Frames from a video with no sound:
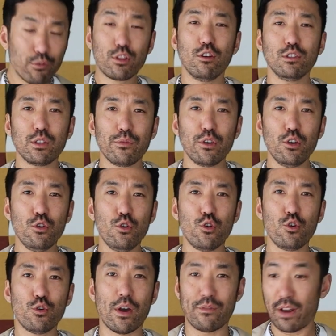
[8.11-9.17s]
For those of you
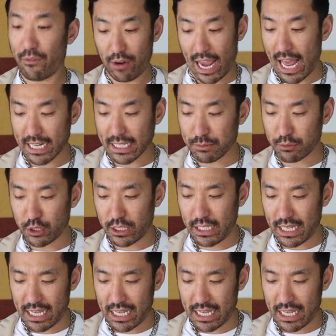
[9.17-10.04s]
who have never had kimchi,